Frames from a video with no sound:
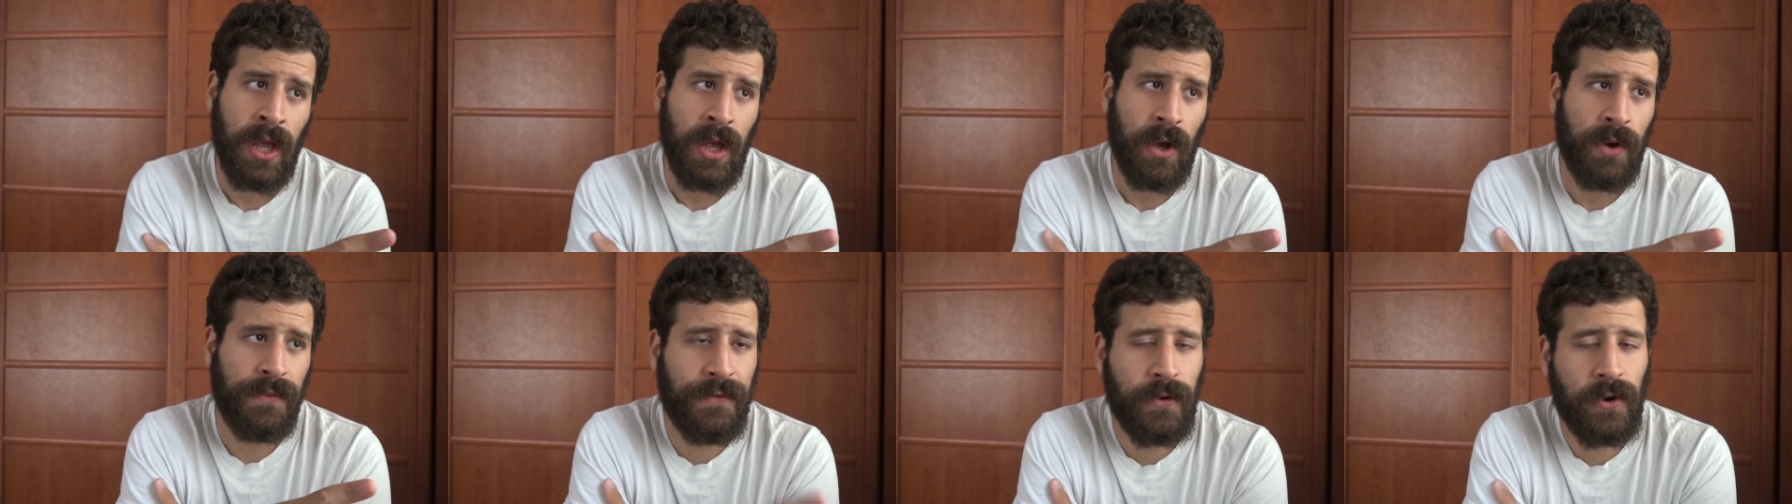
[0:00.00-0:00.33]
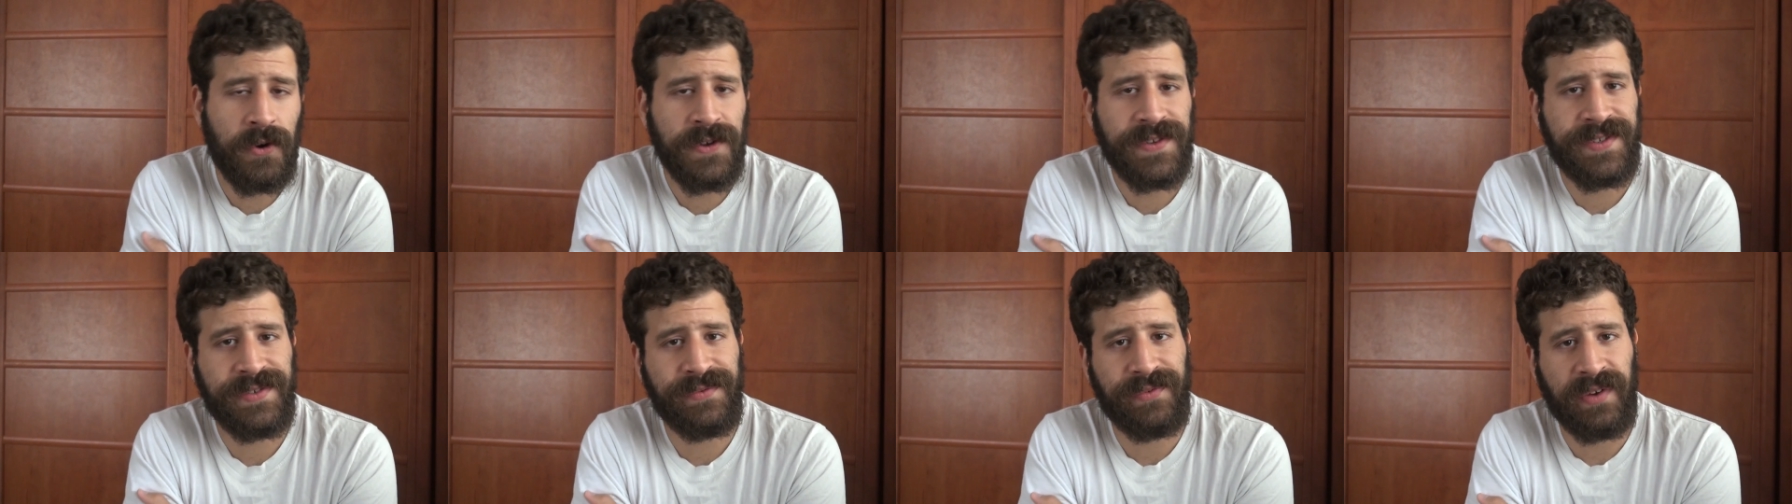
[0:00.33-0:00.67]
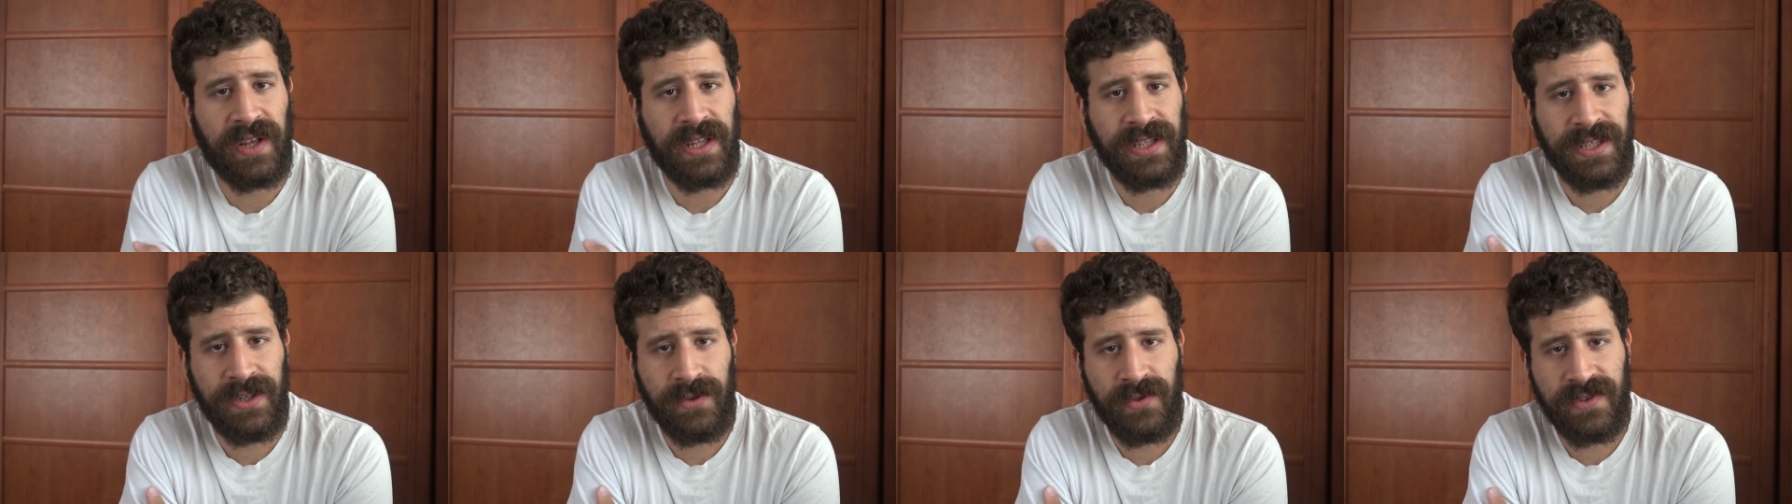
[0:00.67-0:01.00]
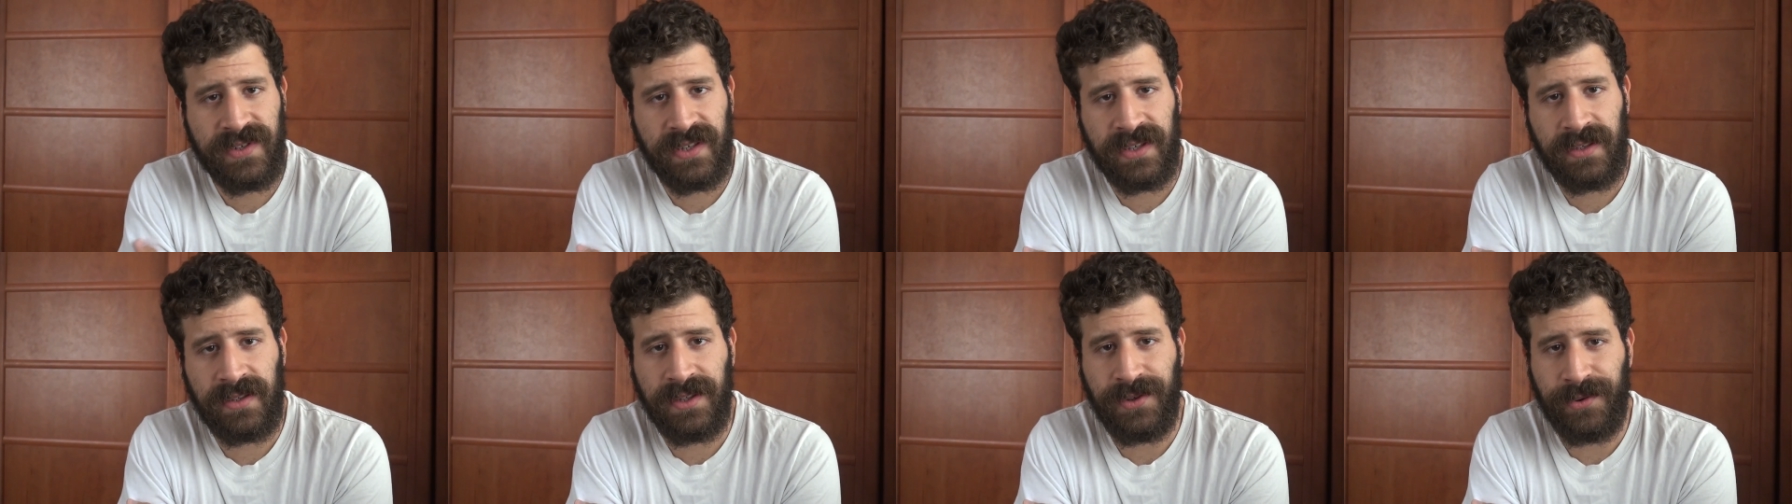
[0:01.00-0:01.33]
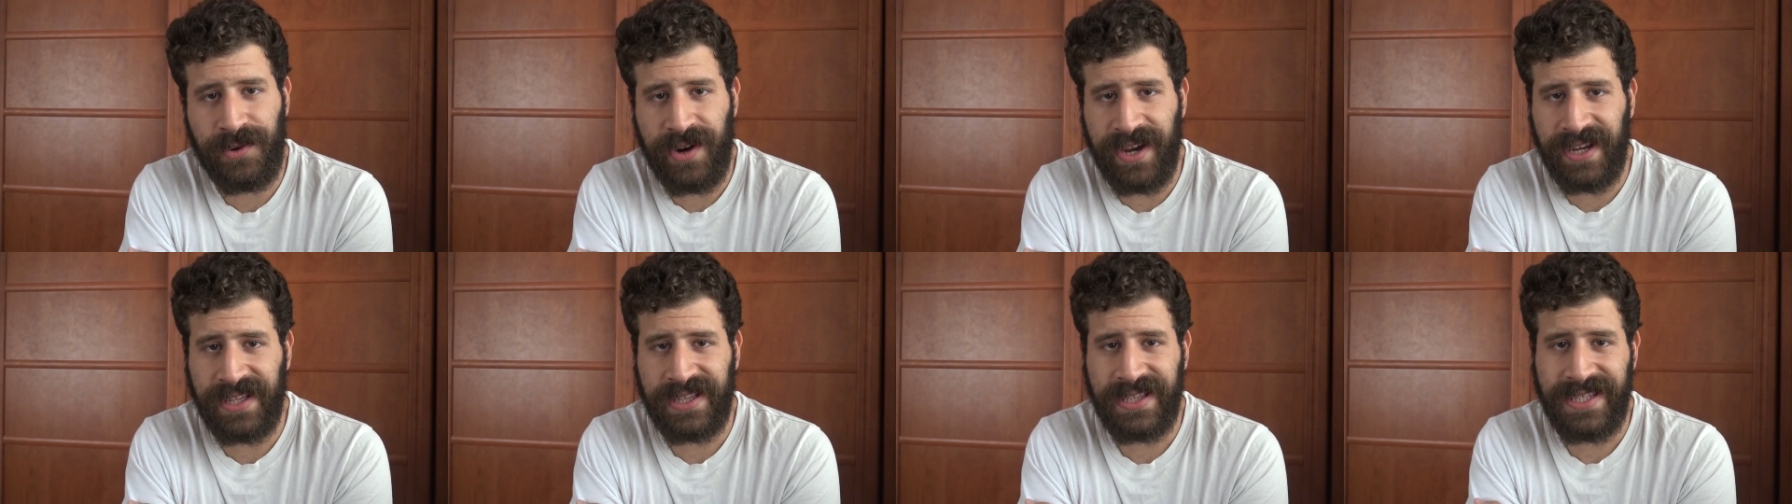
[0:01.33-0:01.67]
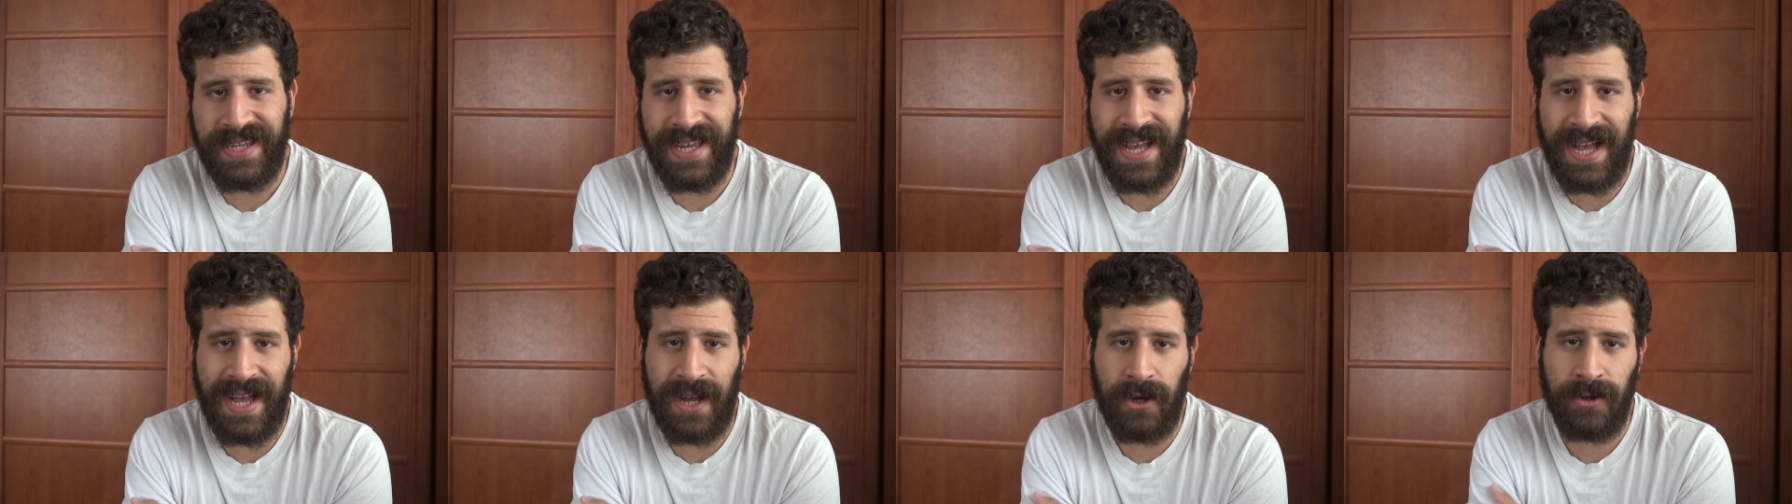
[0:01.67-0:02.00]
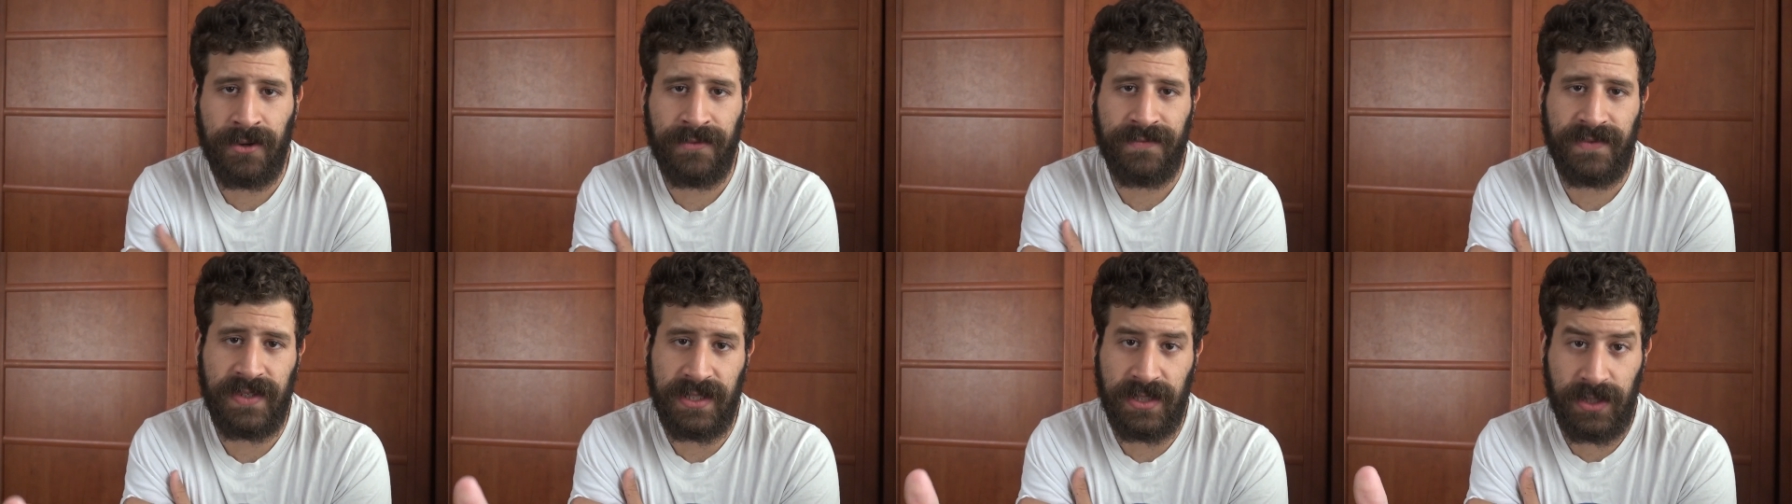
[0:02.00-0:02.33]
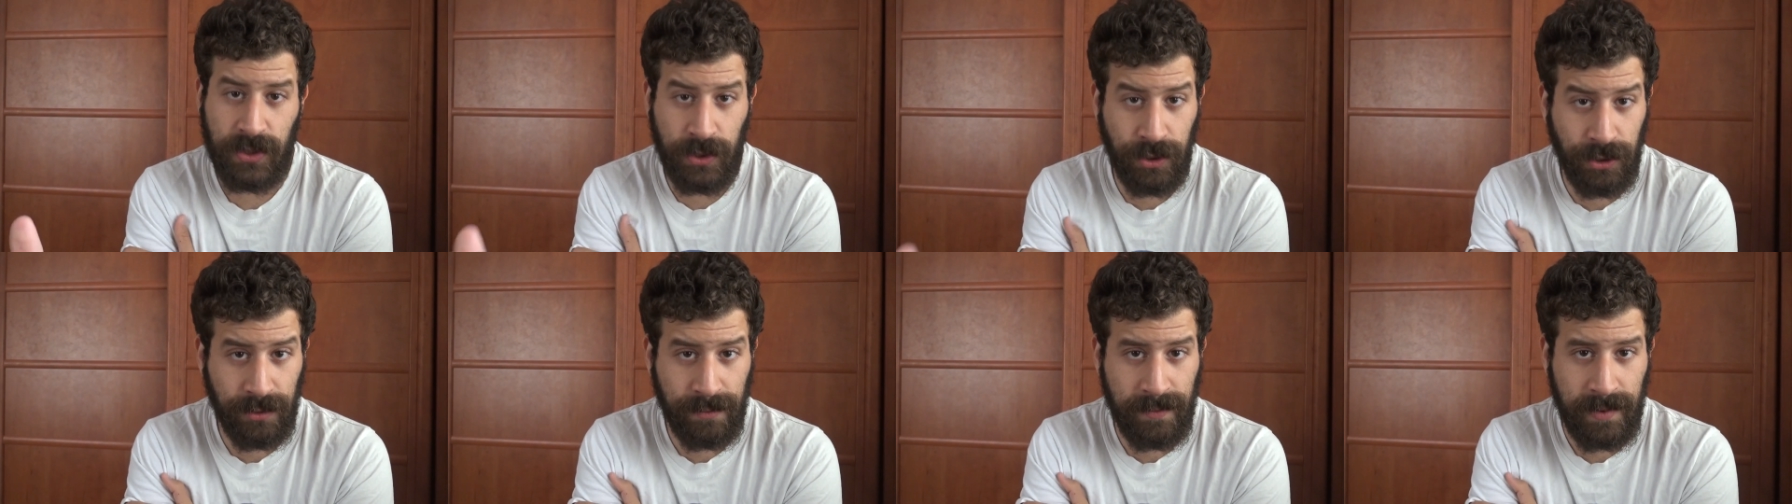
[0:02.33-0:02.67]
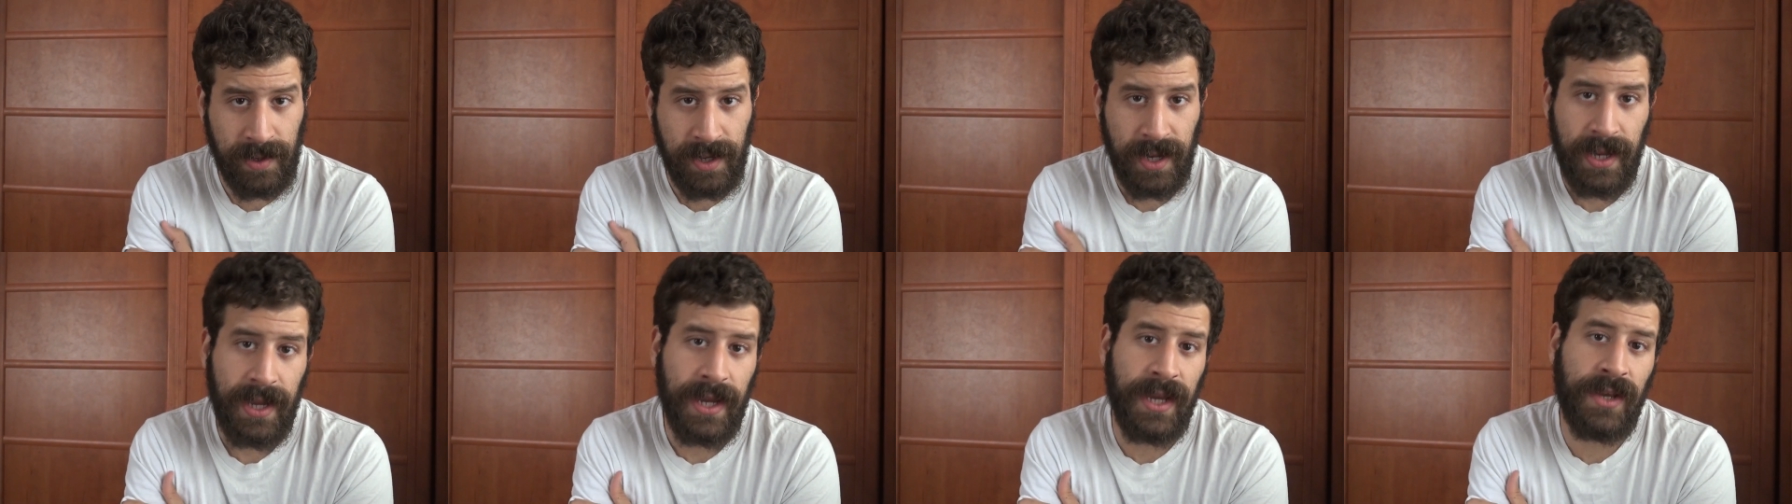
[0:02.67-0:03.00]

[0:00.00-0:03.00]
of course, if I'll use it directly out of the tube,